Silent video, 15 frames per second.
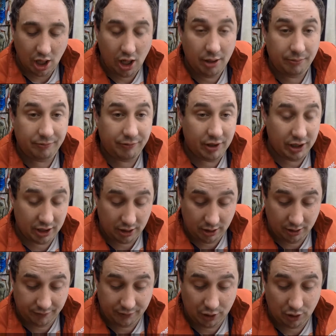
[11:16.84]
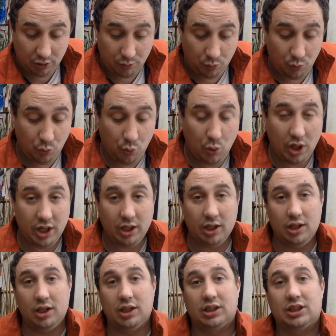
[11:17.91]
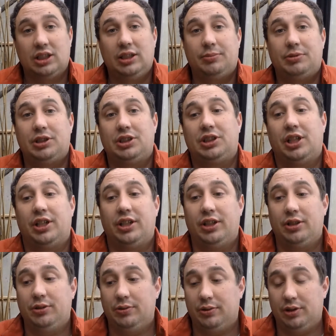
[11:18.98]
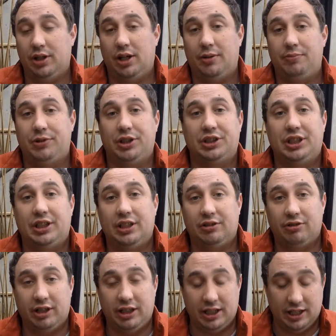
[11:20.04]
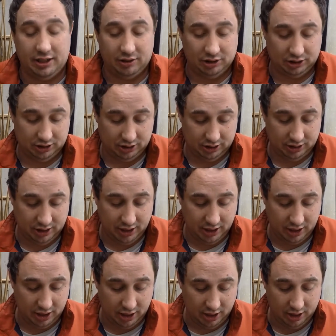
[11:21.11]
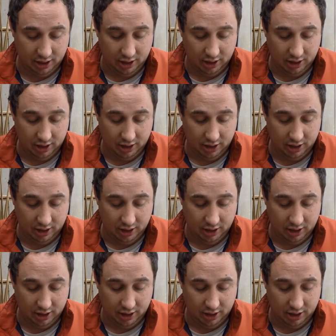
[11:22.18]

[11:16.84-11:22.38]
right, I've got one last clip to show you, just in the greenhouse, and